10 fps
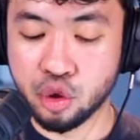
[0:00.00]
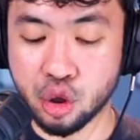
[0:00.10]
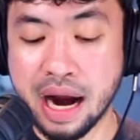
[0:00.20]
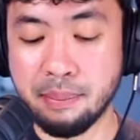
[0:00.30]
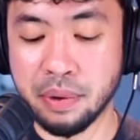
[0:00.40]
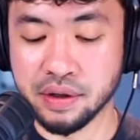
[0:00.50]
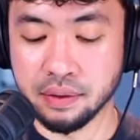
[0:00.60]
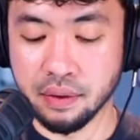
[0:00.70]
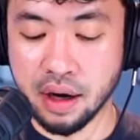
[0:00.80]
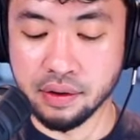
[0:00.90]
trap
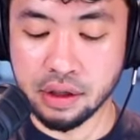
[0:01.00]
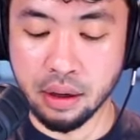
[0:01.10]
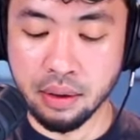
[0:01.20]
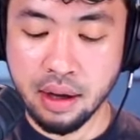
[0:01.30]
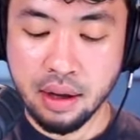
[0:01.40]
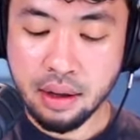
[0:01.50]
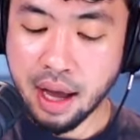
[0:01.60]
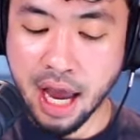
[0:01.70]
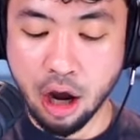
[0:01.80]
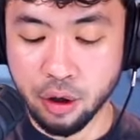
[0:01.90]
muscle there. So
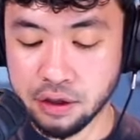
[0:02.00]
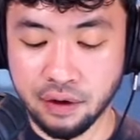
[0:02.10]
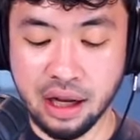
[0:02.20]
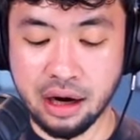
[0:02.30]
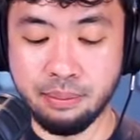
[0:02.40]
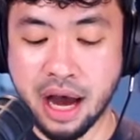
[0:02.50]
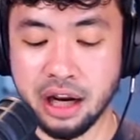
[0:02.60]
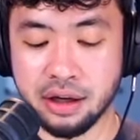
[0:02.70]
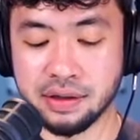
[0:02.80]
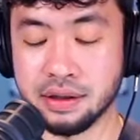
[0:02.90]
I always forget
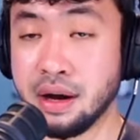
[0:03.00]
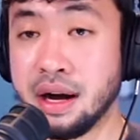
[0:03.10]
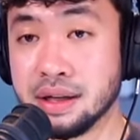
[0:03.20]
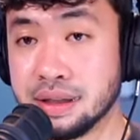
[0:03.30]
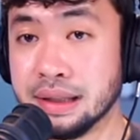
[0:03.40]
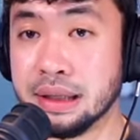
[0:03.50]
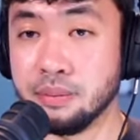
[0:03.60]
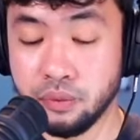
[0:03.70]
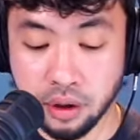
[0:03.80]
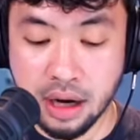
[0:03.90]
about it because it's
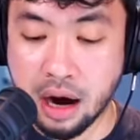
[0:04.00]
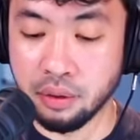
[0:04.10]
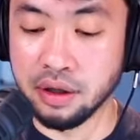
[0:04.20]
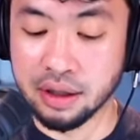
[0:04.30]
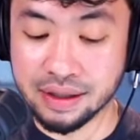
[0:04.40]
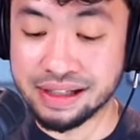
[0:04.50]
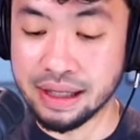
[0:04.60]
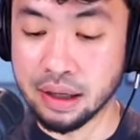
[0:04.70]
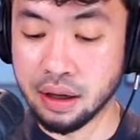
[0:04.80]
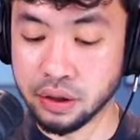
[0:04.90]
honestly, you're not really going to
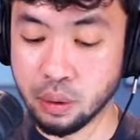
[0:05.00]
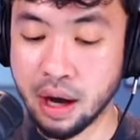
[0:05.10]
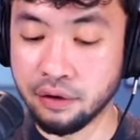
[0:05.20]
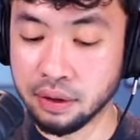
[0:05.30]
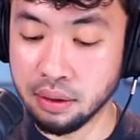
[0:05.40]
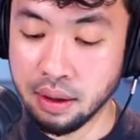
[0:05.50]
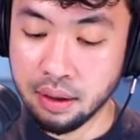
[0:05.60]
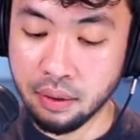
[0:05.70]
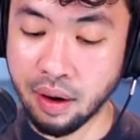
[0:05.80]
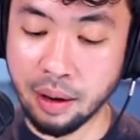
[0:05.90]
see it all too often,
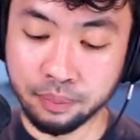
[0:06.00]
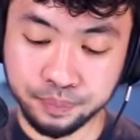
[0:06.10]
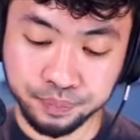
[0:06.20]
right?